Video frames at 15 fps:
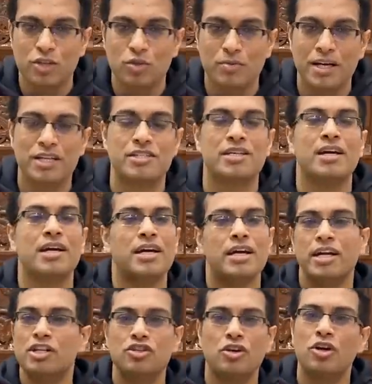too much,
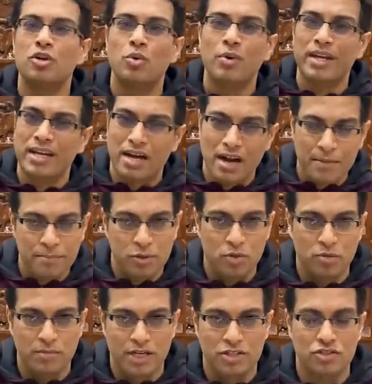it's not going up
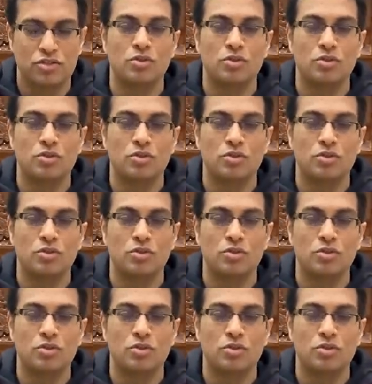too much.